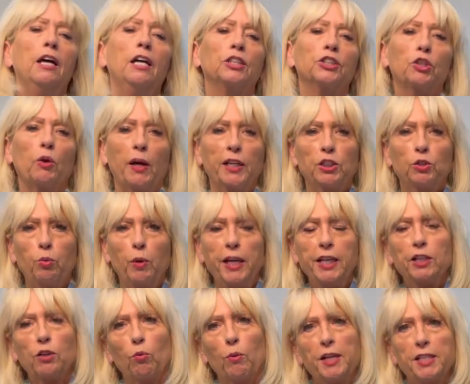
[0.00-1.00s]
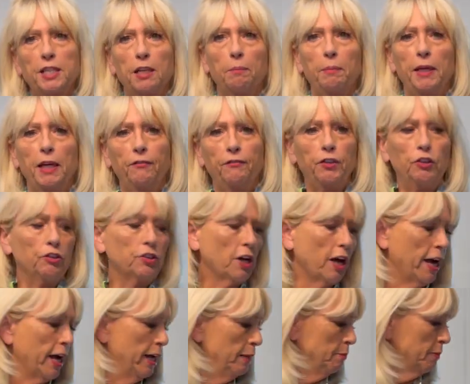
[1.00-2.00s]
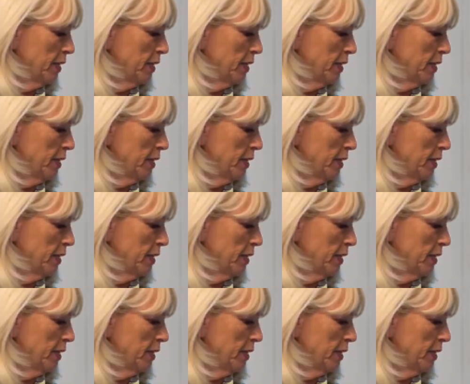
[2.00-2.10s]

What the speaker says: So I tweaked a recipe a few times.